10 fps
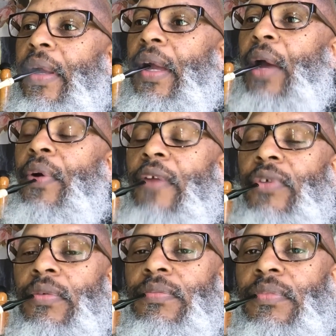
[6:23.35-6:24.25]

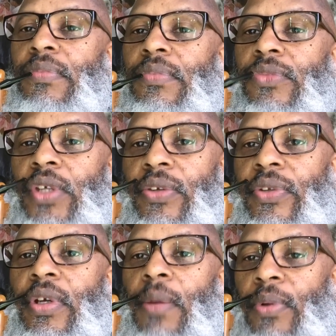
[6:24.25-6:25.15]
However,
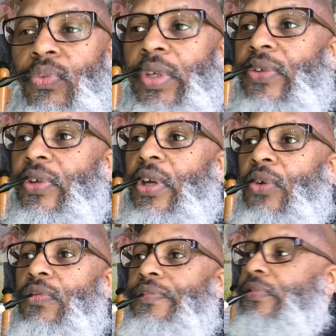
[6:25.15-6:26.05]
just a couple of weeks
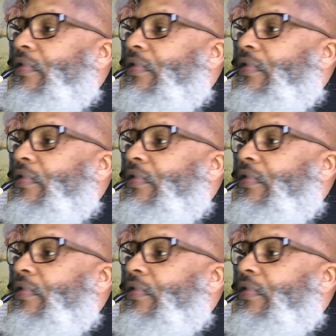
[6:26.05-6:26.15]
ago,